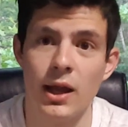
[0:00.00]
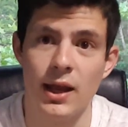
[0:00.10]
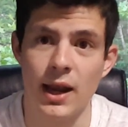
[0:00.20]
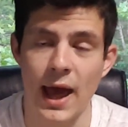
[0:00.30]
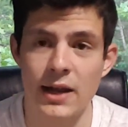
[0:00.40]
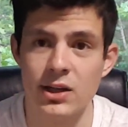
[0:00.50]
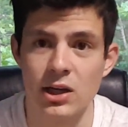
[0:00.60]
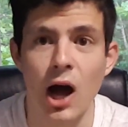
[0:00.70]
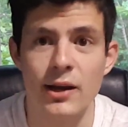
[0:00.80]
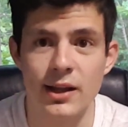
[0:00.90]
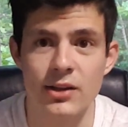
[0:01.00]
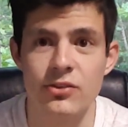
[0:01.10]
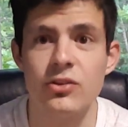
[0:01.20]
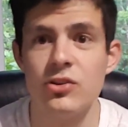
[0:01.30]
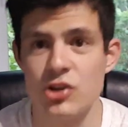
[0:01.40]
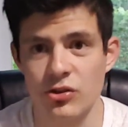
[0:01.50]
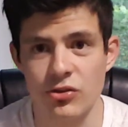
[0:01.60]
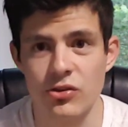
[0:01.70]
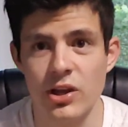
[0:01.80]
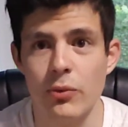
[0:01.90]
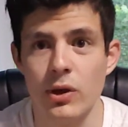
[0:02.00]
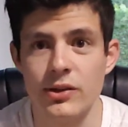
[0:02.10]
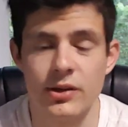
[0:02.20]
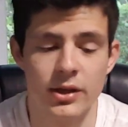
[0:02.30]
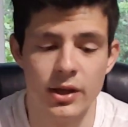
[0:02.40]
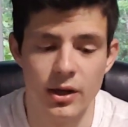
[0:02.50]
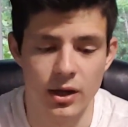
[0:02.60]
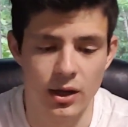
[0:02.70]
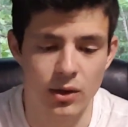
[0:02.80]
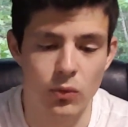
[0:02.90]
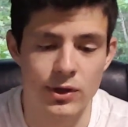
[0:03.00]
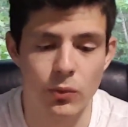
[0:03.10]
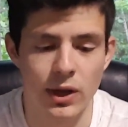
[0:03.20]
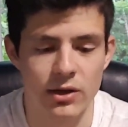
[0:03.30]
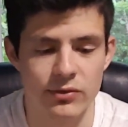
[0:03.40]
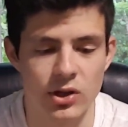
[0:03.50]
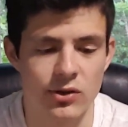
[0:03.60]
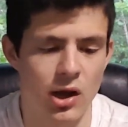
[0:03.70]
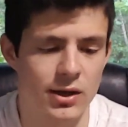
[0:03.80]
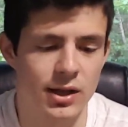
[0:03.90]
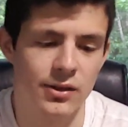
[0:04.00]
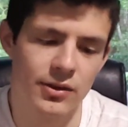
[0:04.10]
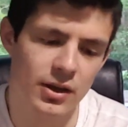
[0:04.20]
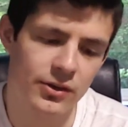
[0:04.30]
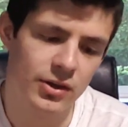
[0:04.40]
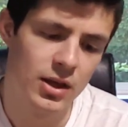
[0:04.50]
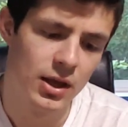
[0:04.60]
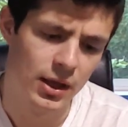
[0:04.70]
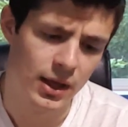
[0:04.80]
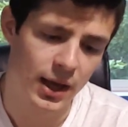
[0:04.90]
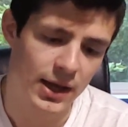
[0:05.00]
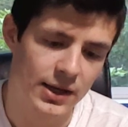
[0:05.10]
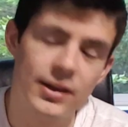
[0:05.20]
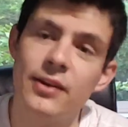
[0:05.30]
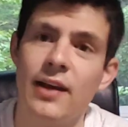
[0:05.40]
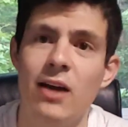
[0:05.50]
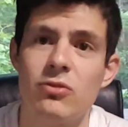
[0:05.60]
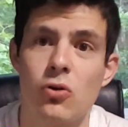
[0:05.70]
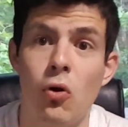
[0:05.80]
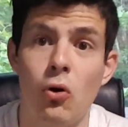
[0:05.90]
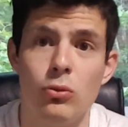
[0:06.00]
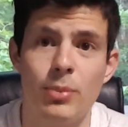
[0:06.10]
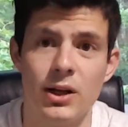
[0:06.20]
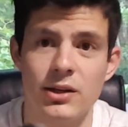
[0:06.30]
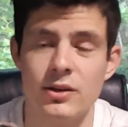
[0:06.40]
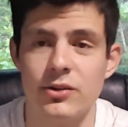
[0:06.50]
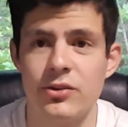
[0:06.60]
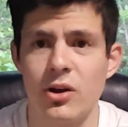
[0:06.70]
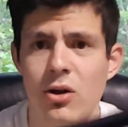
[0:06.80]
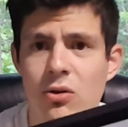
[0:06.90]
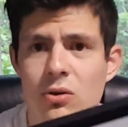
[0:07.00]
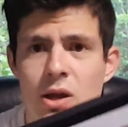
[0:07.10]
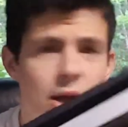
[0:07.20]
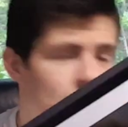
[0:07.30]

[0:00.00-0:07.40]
and then add the contents just to see what uh, what the weight of those contents is. And it does have a hold button, so